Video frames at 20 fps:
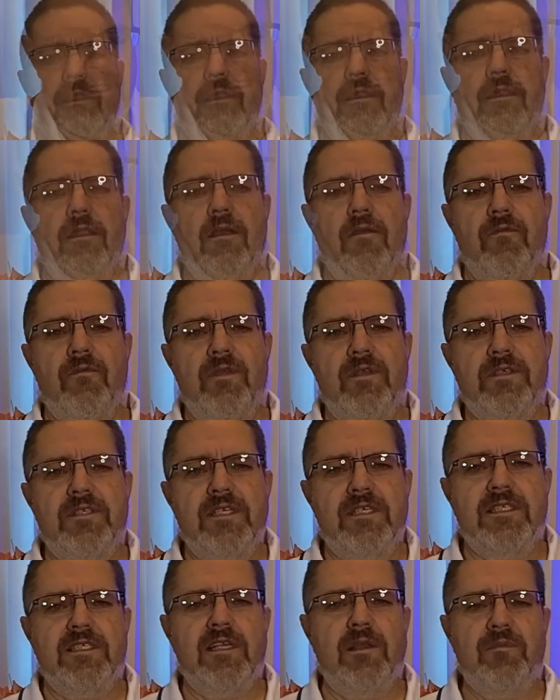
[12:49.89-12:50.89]
Now, if this
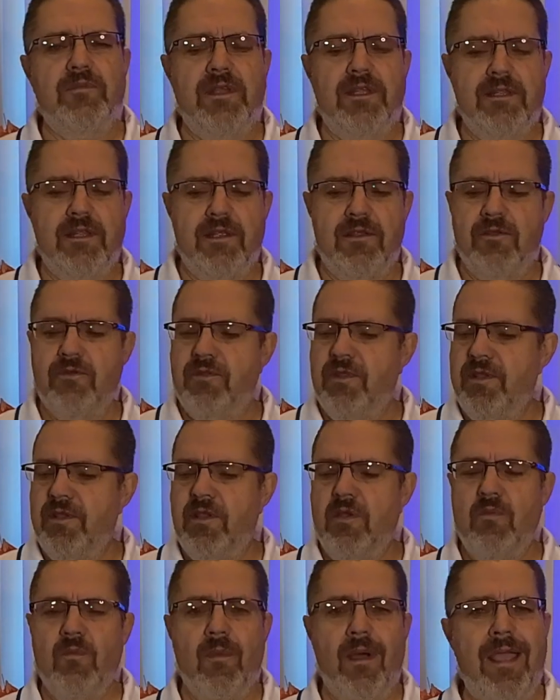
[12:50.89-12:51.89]
is something that you think
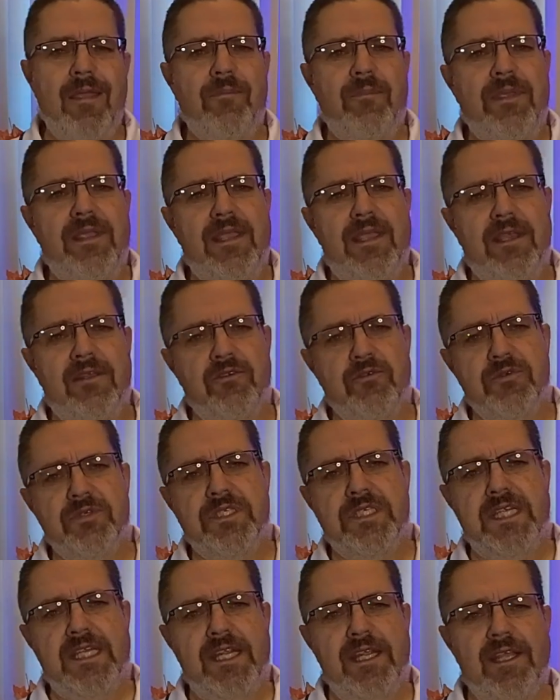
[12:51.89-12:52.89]
you might be
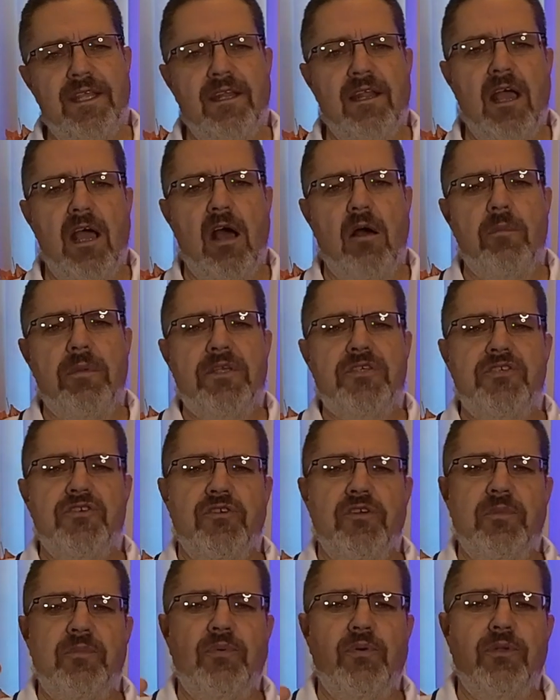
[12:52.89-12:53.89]
interested in, I'll be
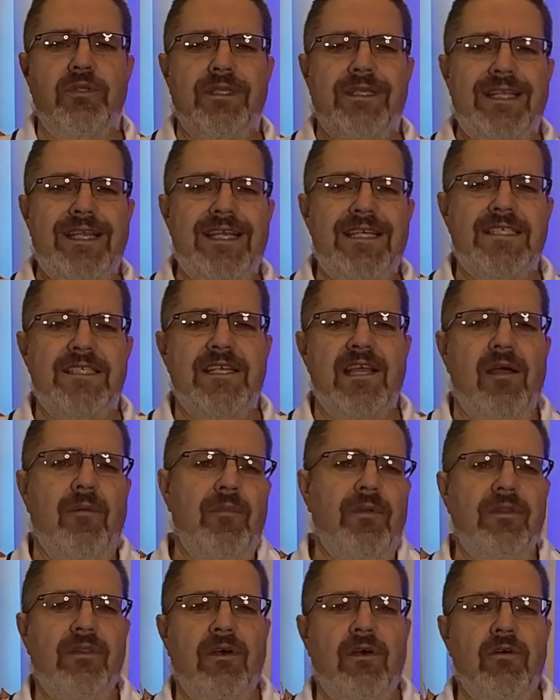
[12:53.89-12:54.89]
sure to put links down
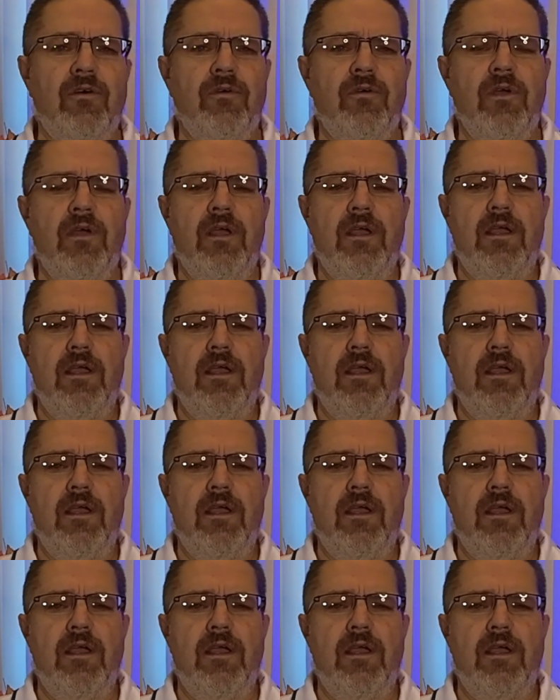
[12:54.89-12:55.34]
below